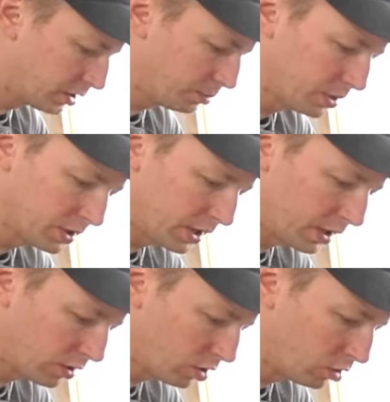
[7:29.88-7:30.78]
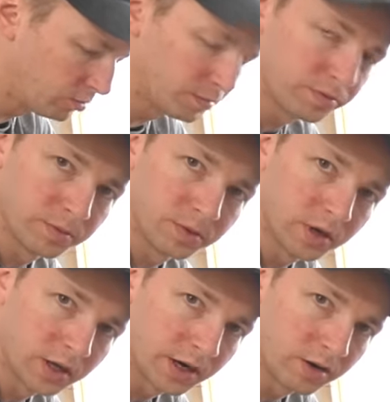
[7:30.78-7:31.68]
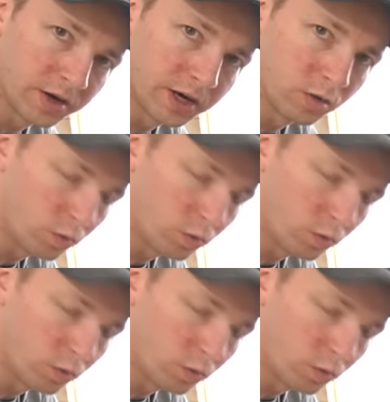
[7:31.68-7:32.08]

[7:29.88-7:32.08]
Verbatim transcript: gonna put that cope area